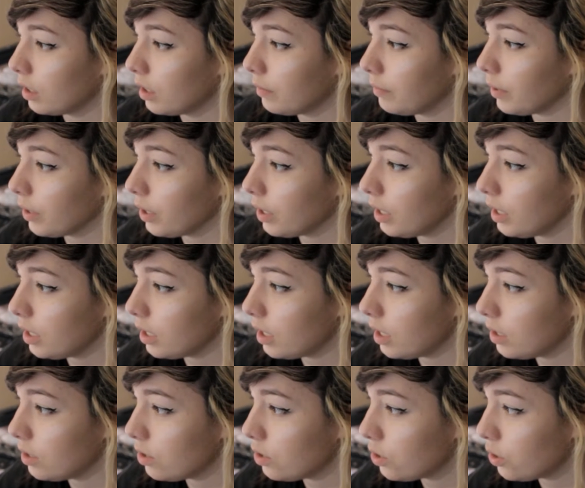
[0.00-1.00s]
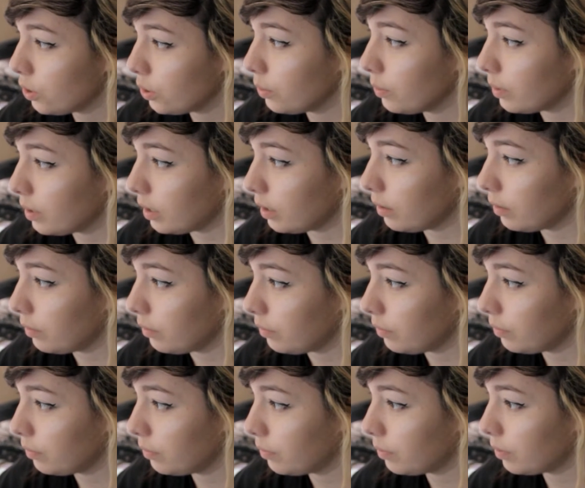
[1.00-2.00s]
Very
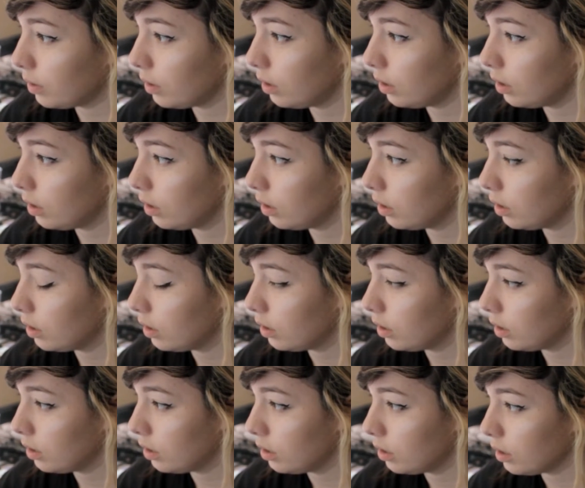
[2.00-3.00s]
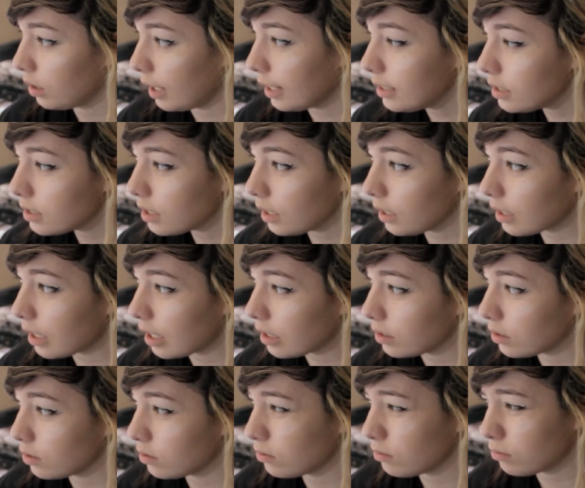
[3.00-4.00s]
intuitive. I'd say
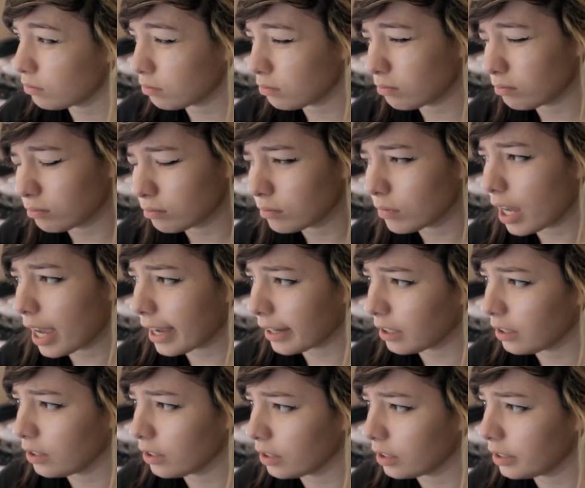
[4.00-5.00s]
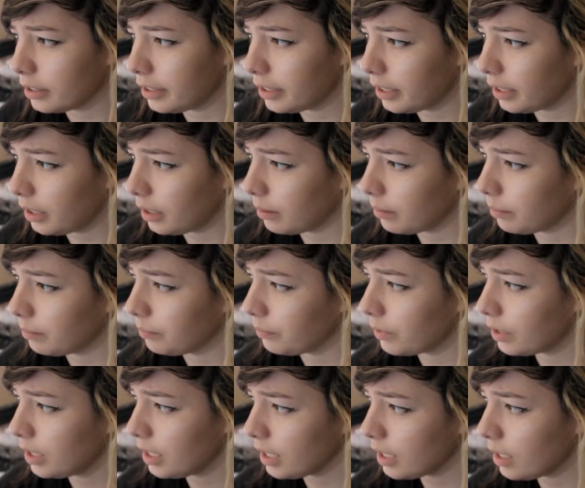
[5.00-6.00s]
that's accurate.
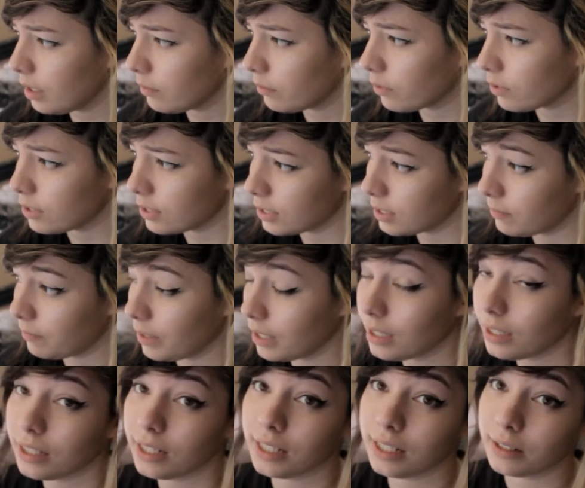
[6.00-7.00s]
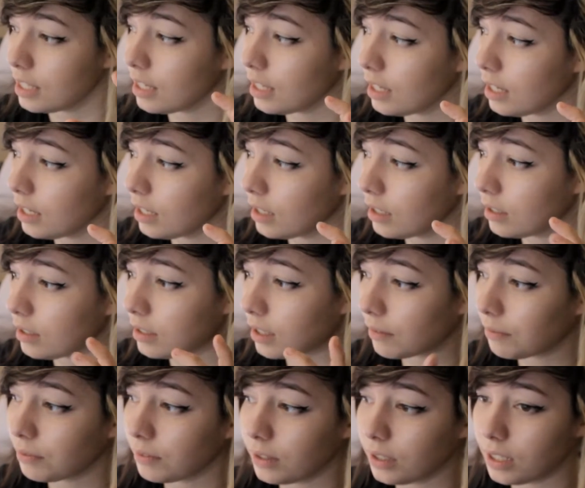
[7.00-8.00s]
Thinking versus feeling. Thinking
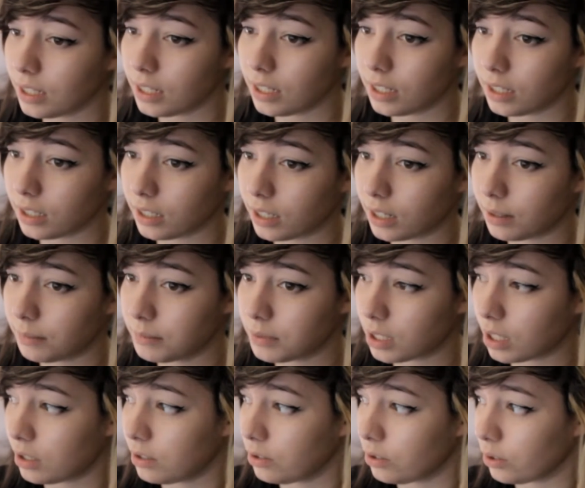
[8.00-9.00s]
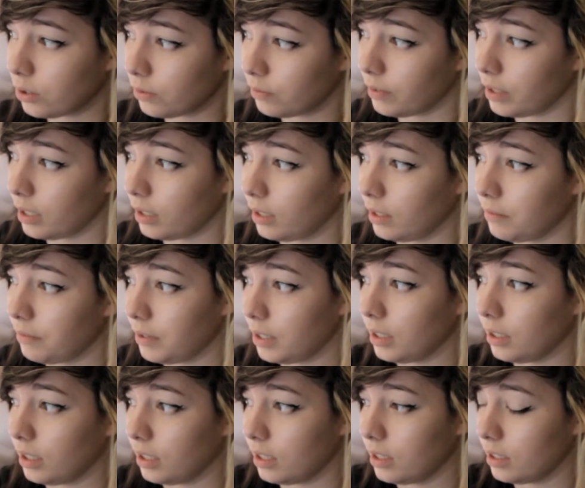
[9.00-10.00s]
definitely comes under feeling.
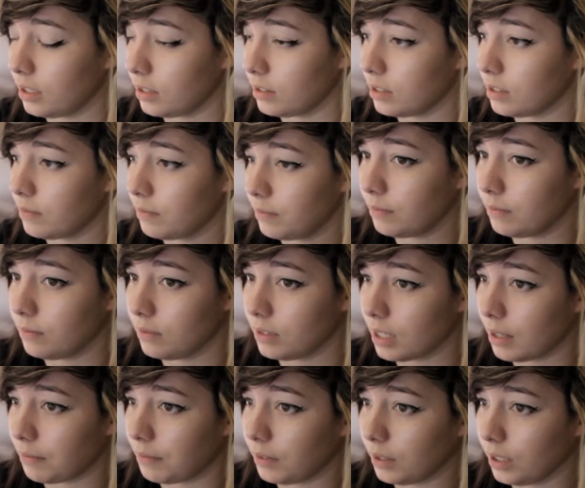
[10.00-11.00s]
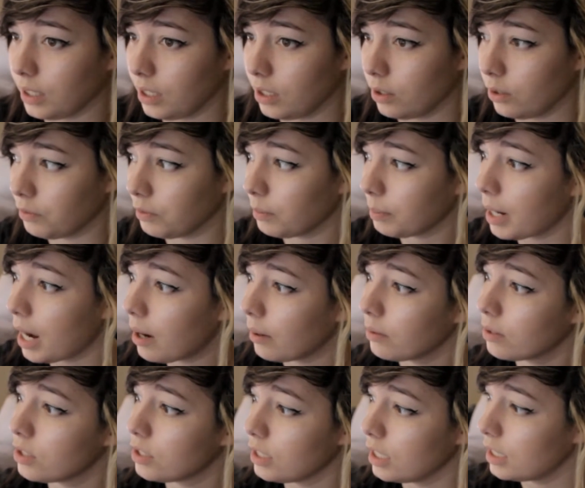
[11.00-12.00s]
Feeling is definitely
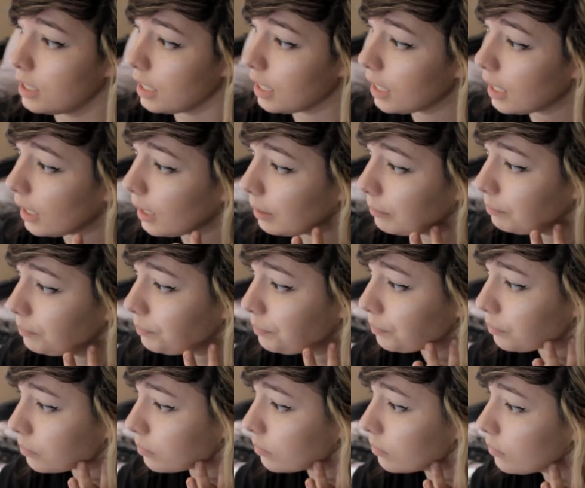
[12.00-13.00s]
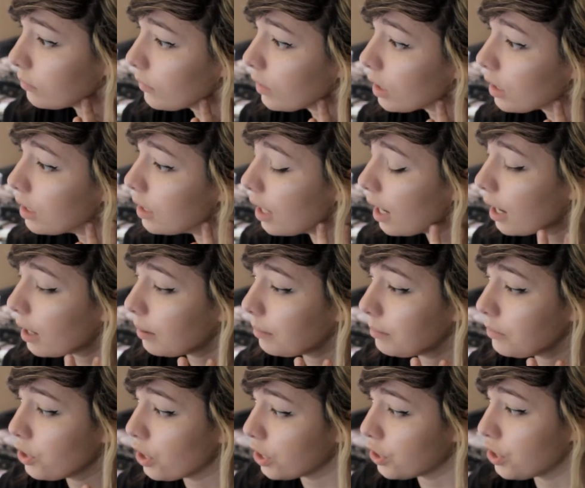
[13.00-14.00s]
overpowers the thinking.
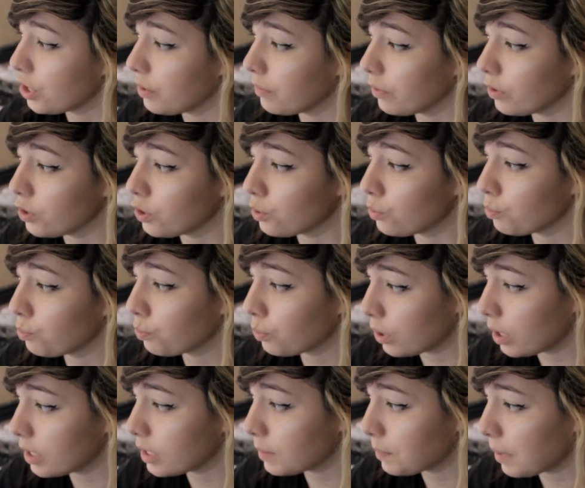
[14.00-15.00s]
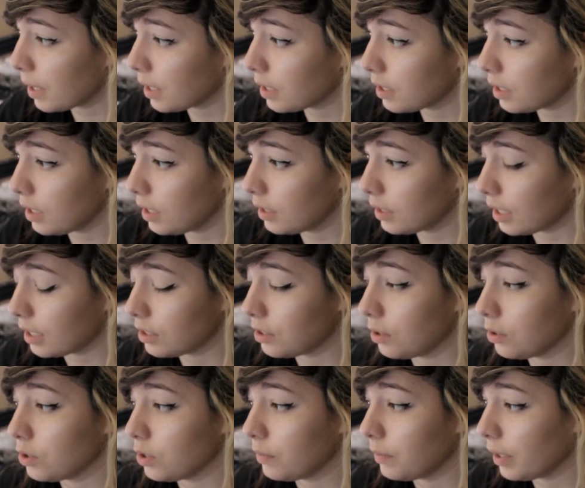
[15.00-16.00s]
Judging versus prospecting, that's
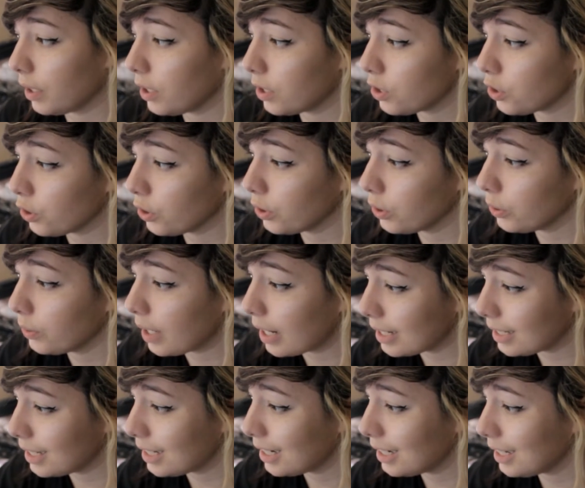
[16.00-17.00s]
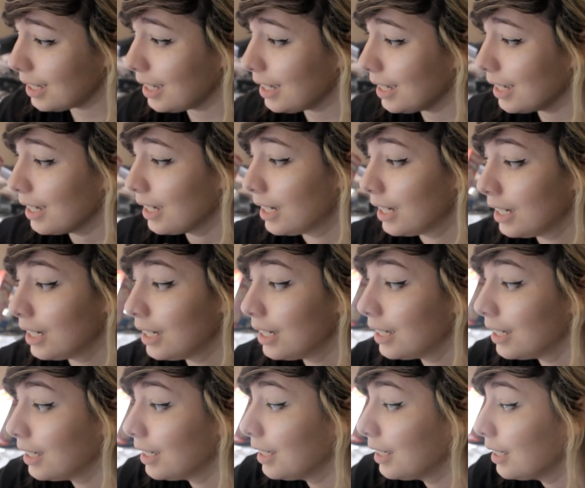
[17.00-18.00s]
also very true. Identity,
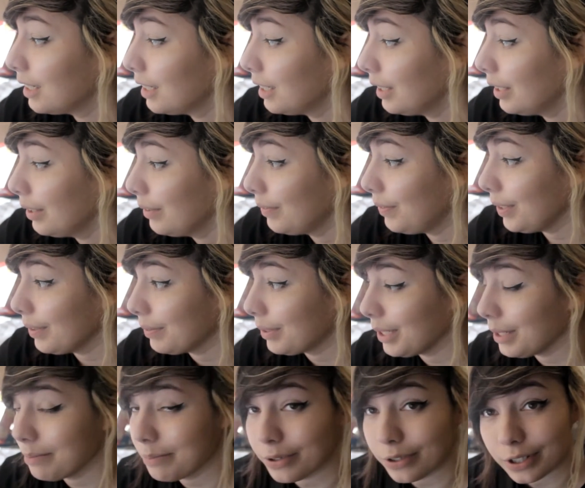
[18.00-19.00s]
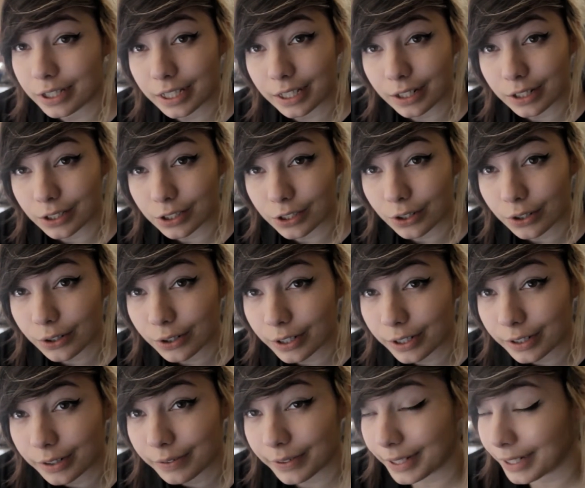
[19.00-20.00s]
15%
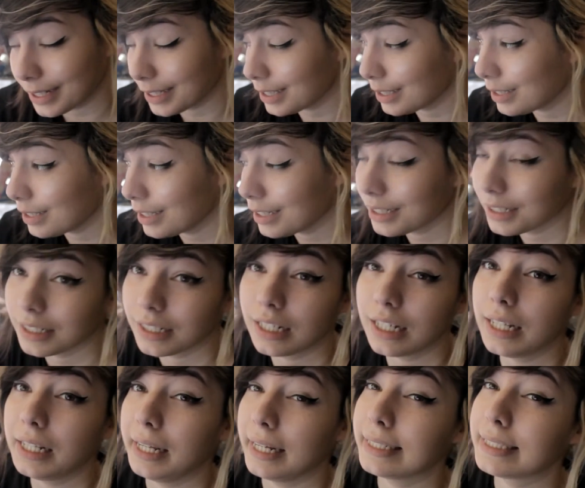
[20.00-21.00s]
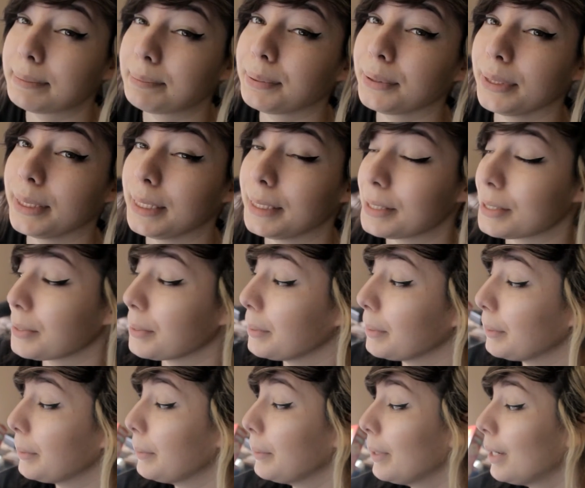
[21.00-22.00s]
assertive, that's pretty
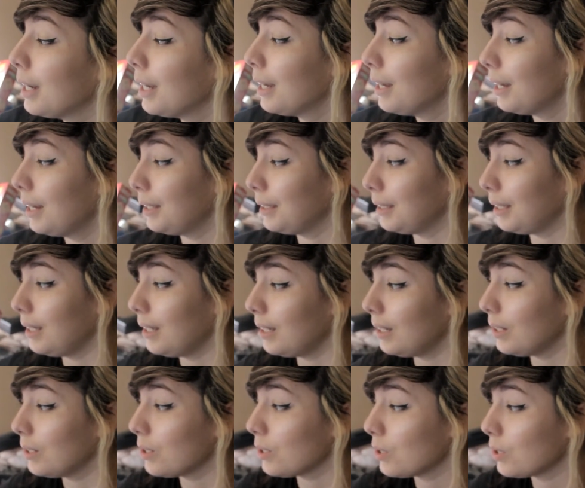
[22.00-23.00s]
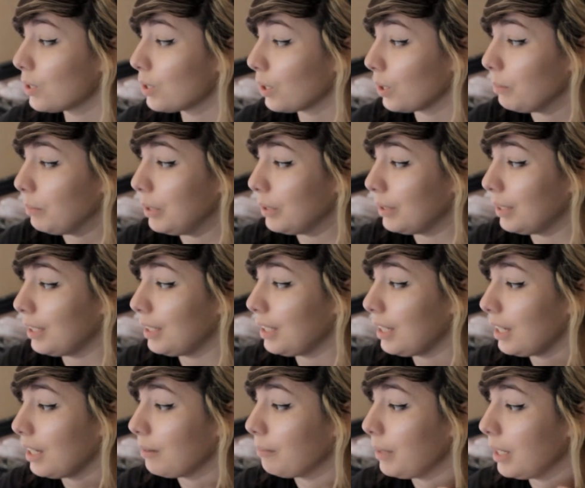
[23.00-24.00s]
true. And then turbulent,
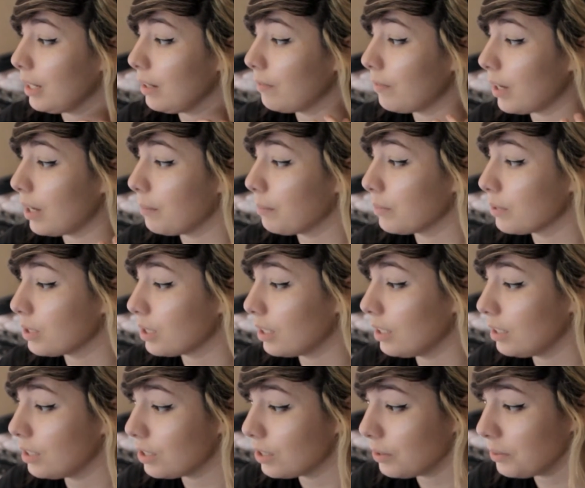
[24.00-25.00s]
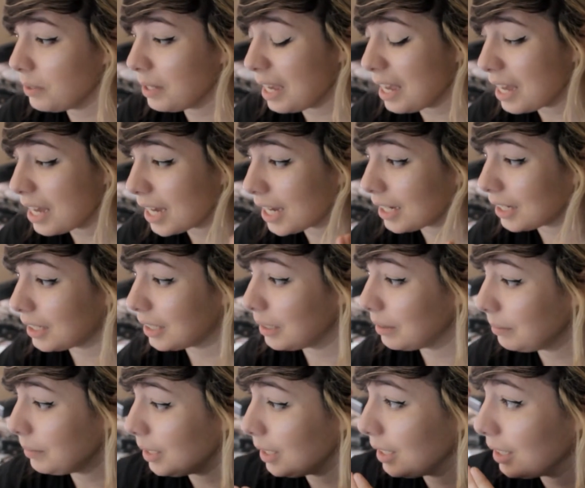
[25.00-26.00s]
85%. So yeah,
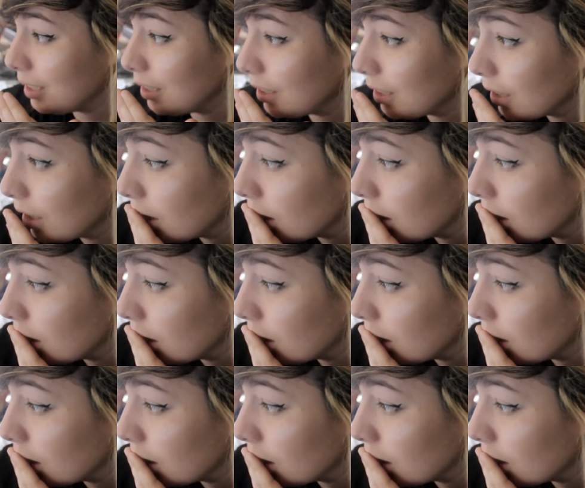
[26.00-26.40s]
I mean,